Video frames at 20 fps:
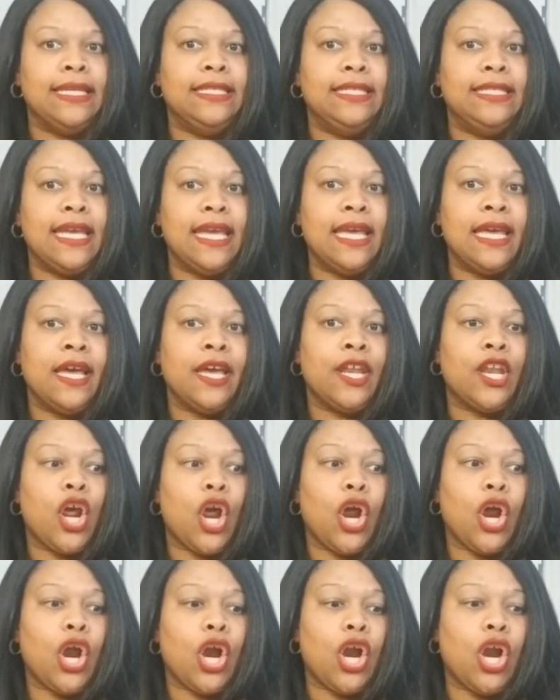did
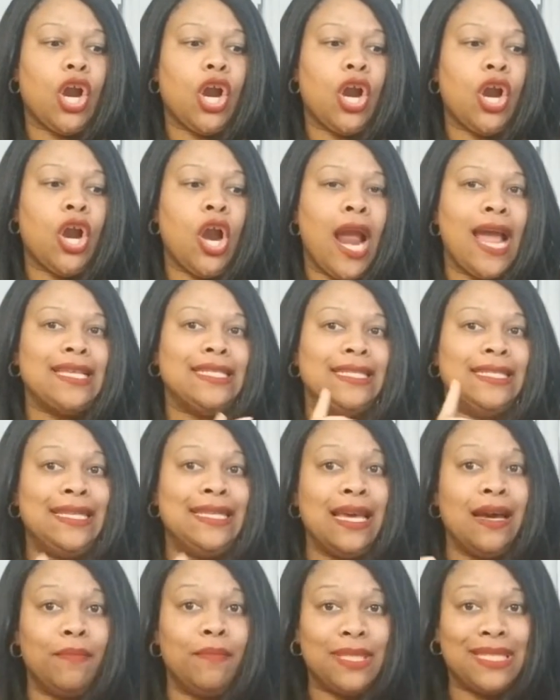her
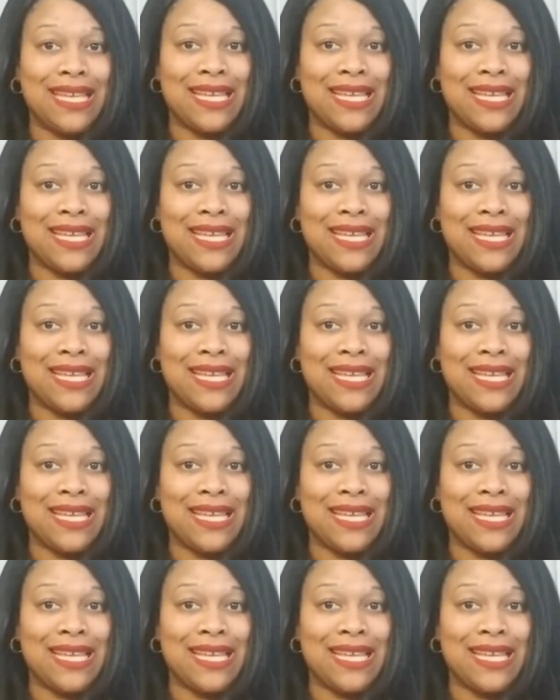zip